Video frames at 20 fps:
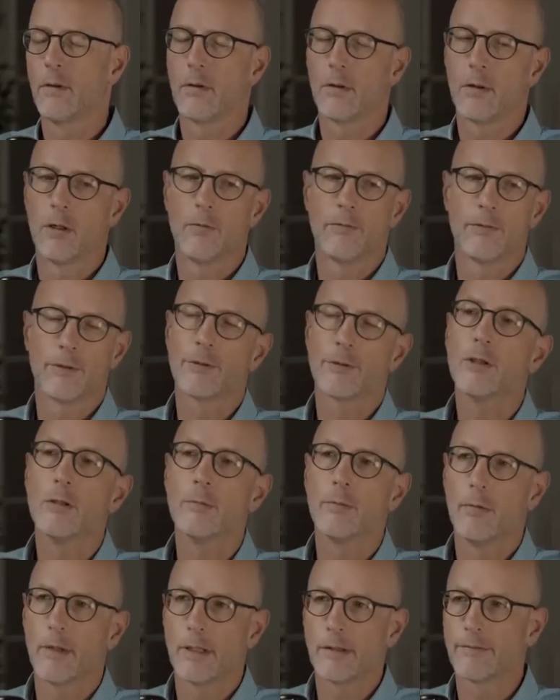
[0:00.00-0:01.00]
or over
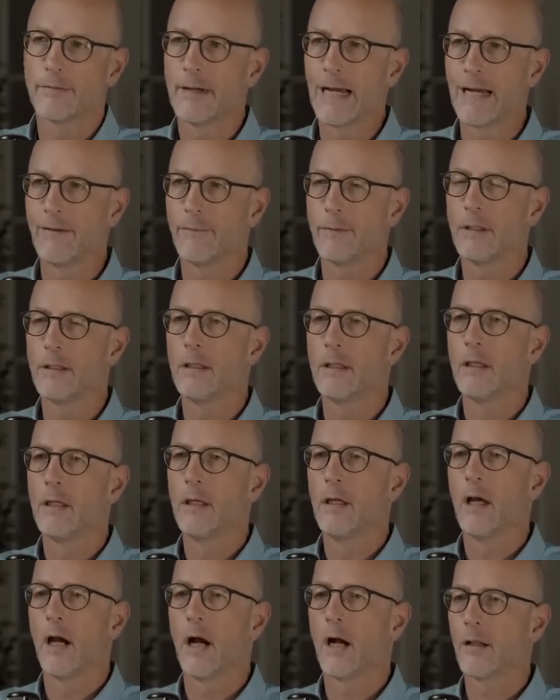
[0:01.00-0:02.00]
2.5.
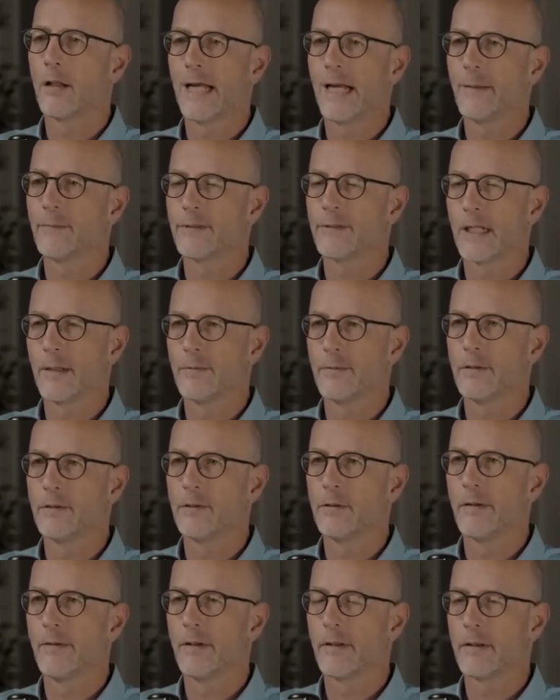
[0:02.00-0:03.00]
Our lab's set up to
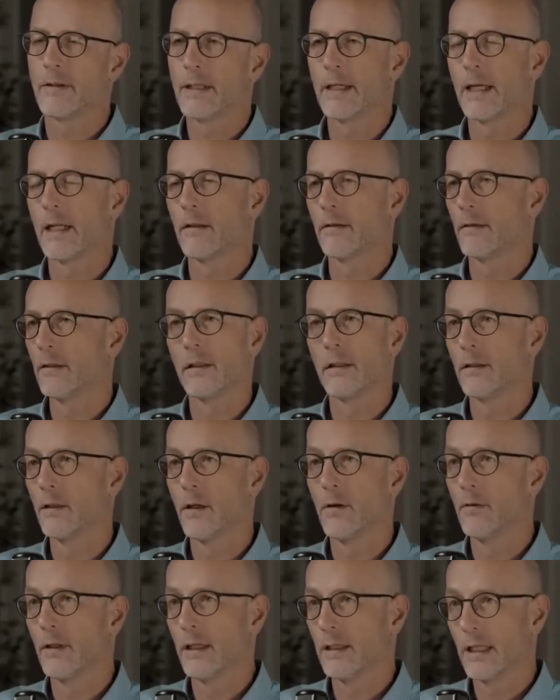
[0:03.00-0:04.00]
do everything at
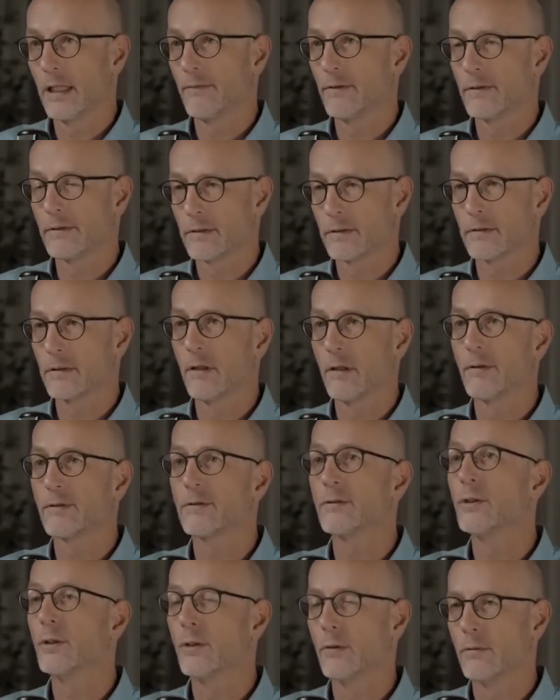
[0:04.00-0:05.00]
levels as low as
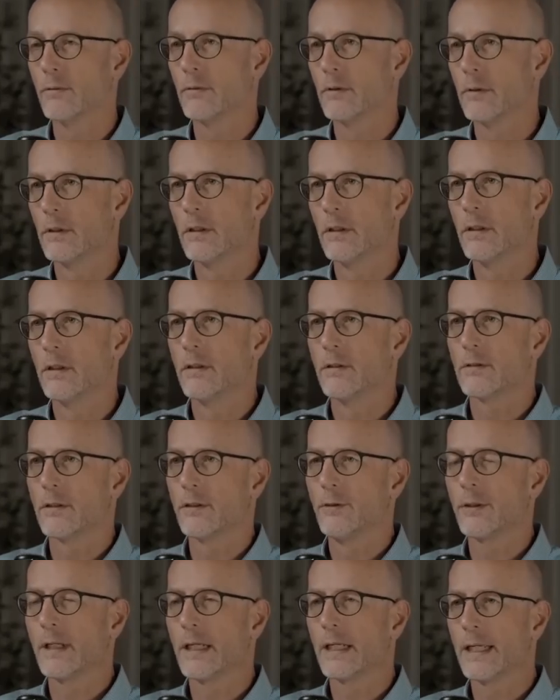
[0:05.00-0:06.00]
2. So
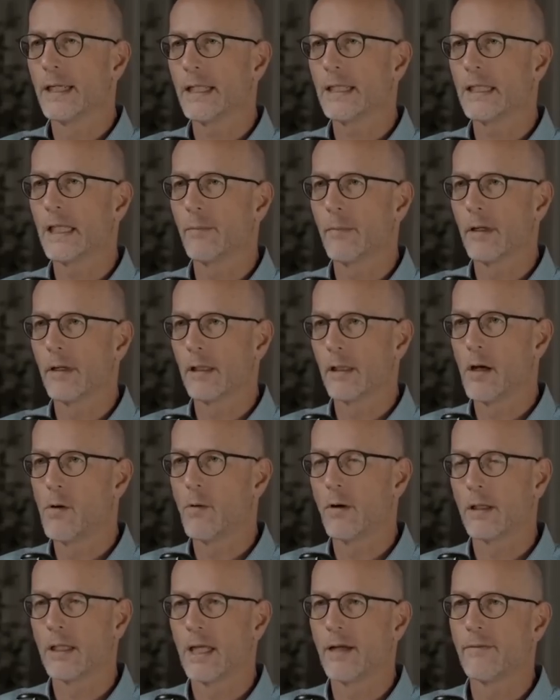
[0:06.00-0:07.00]
you can get them at
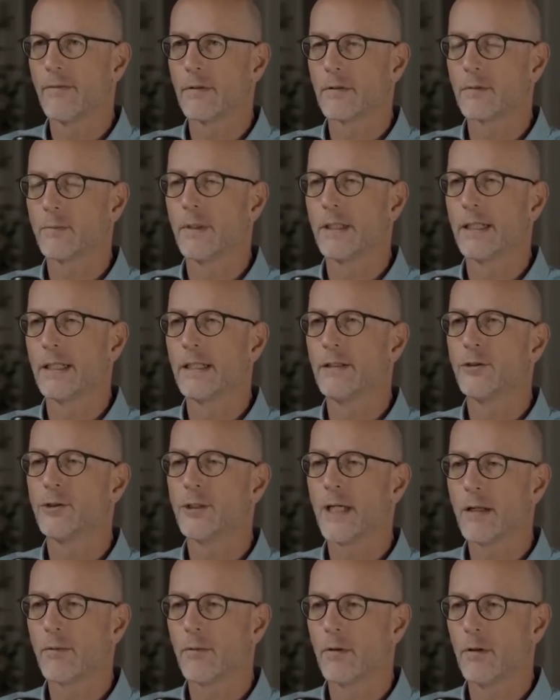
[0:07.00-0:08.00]
lower levels. But in
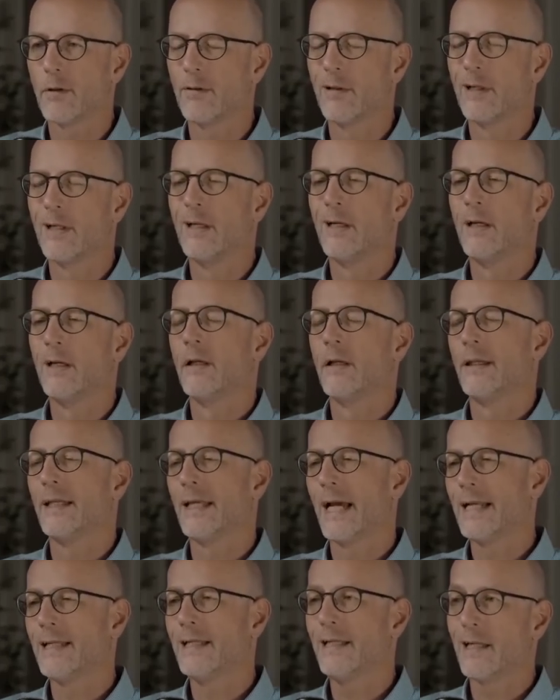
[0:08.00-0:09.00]
general,
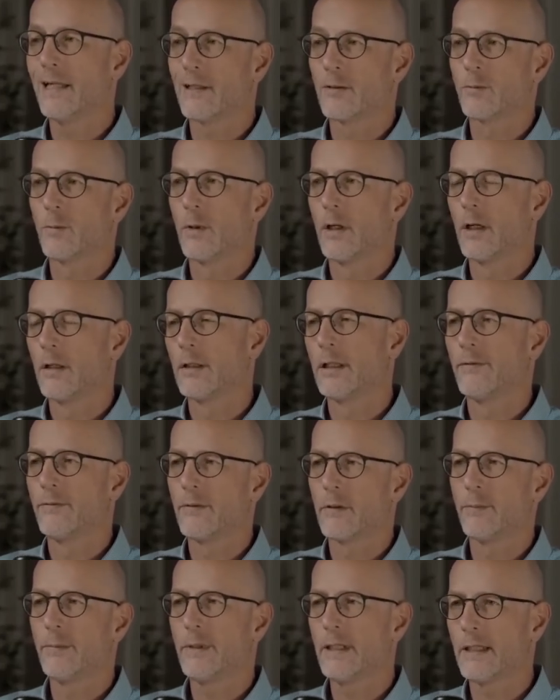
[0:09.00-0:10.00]
the idea is, well, if
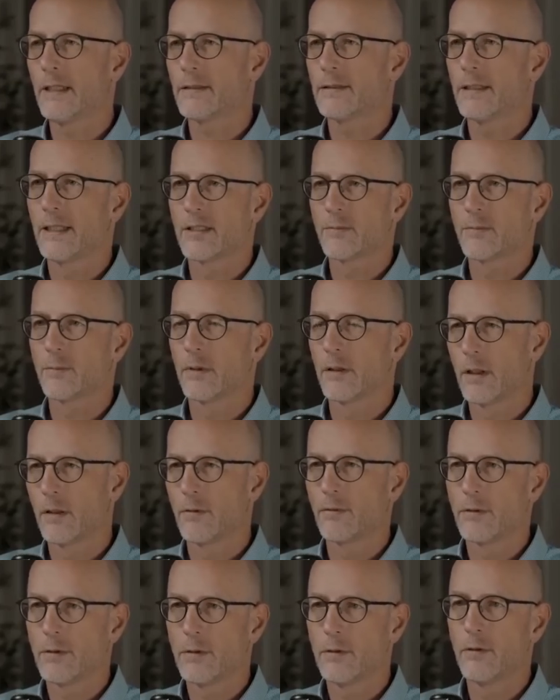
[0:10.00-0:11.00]
your PSA is
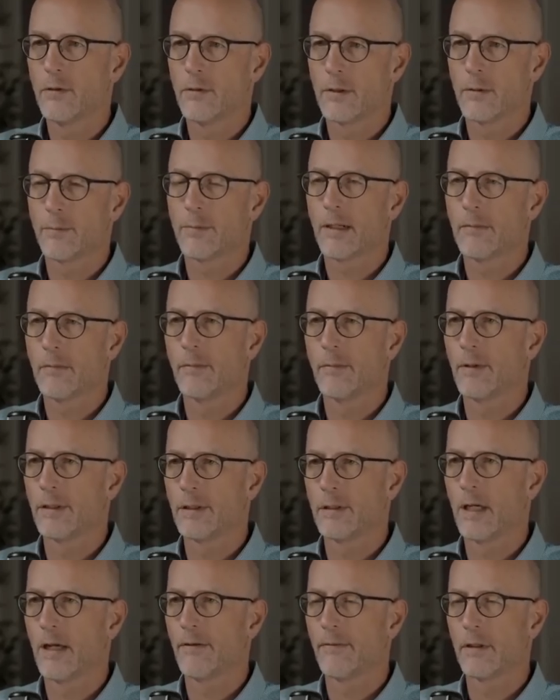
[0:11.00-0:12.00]
below 2, the
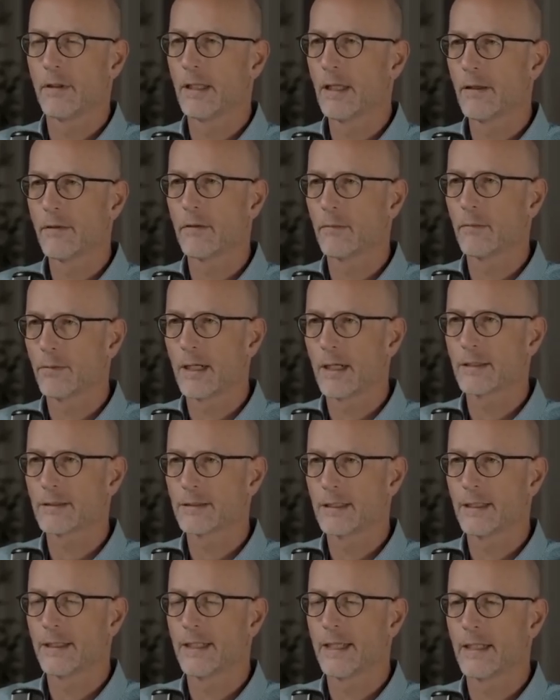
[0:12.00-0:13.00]
probability you have a lethal
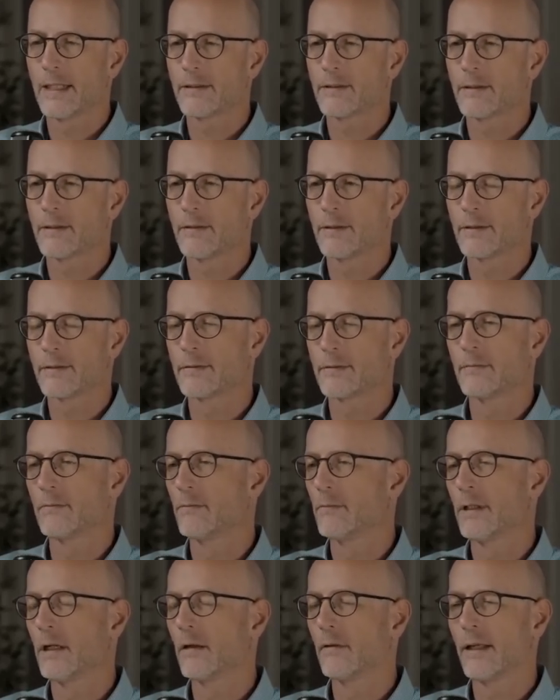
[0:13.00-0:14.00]
prostate cancer is,
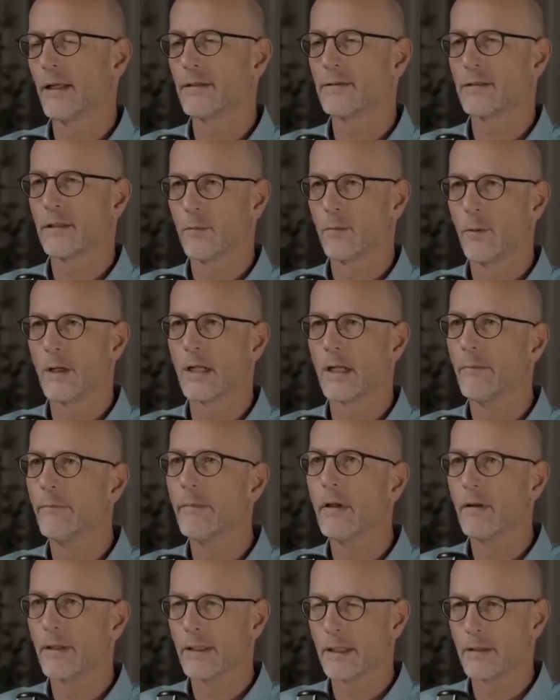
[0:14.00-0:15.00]
less than 1 in a
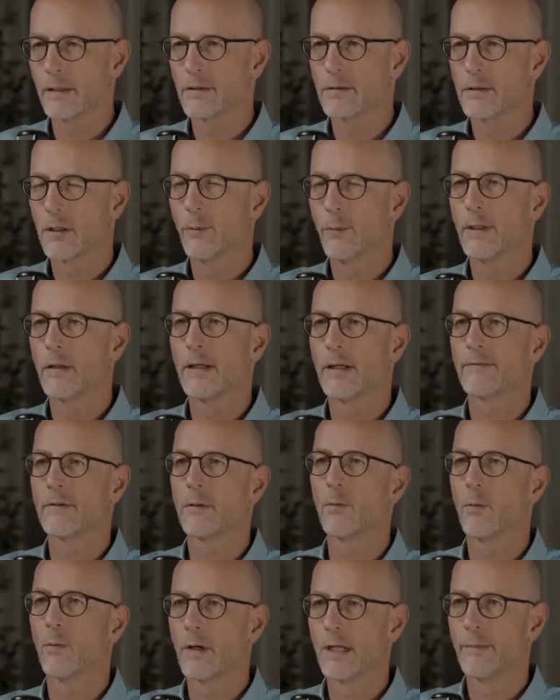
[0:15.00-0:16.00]
million. So we don't have
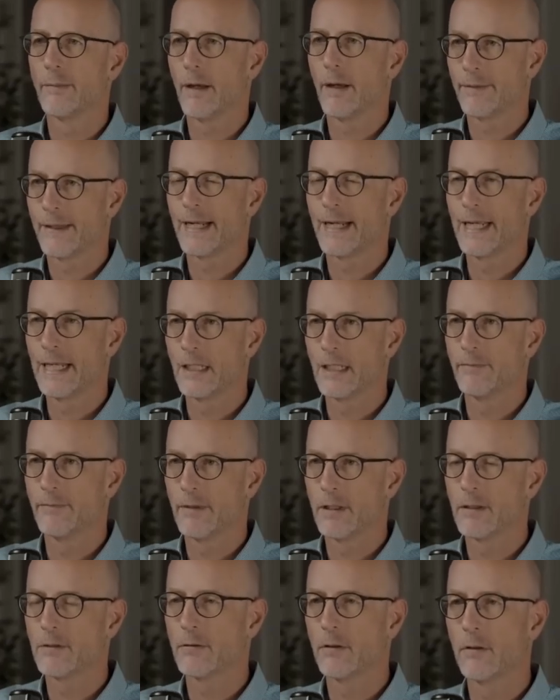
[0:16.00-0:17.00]
to worry about that
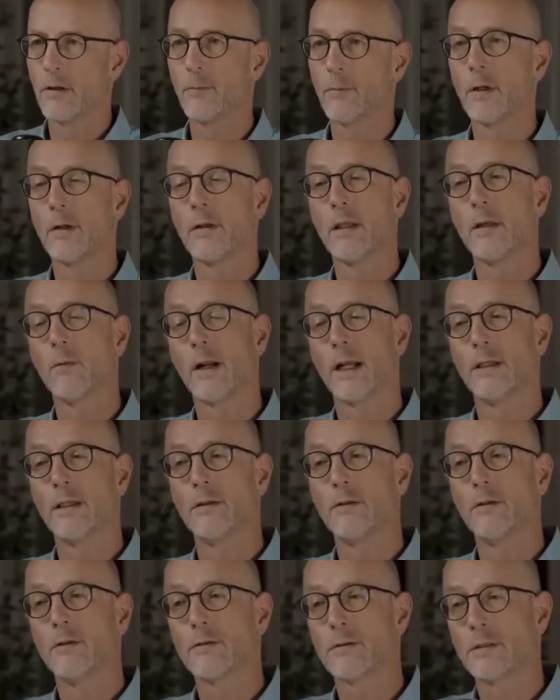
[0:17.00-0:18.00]
individual. And we really want to
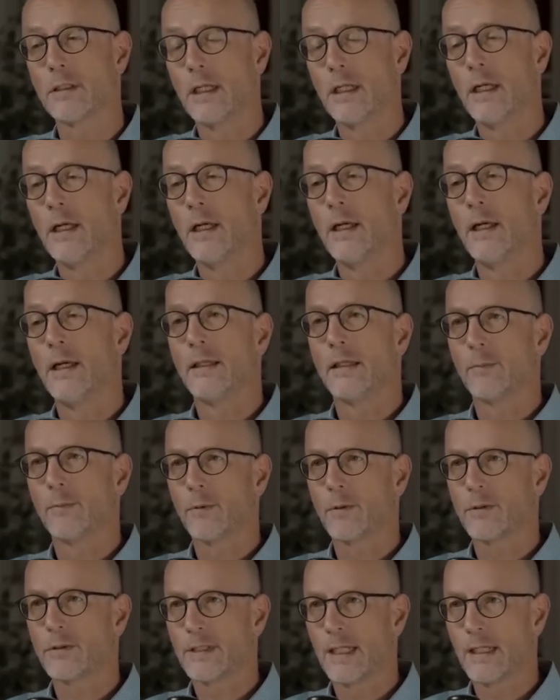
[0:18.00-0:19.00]
use the
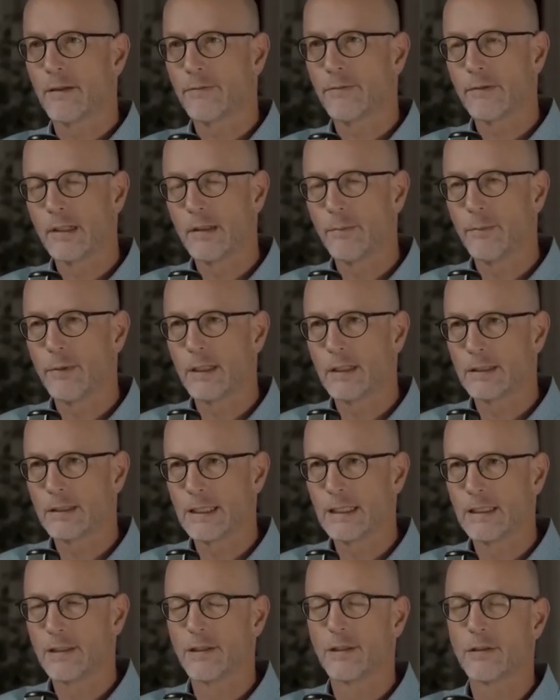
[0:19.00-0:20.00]
percent free
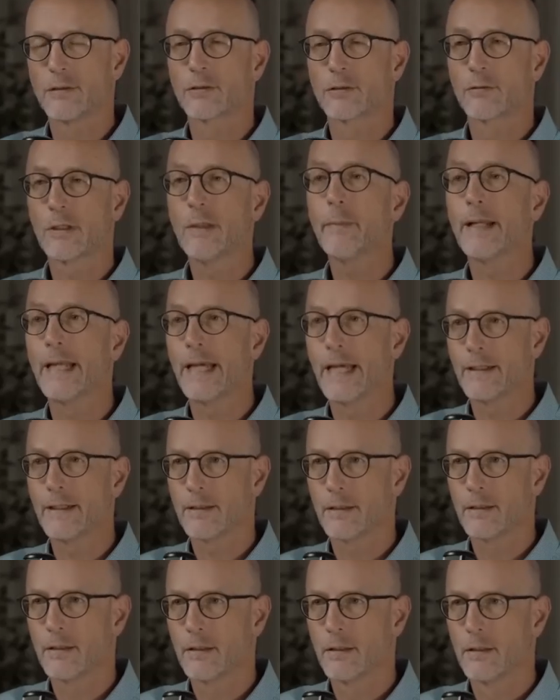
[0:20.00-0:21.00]
PSA to
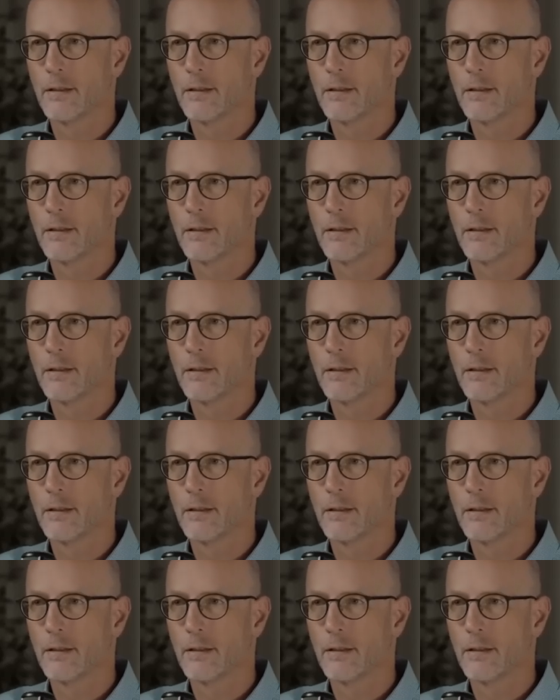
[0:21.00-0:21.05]
discriminate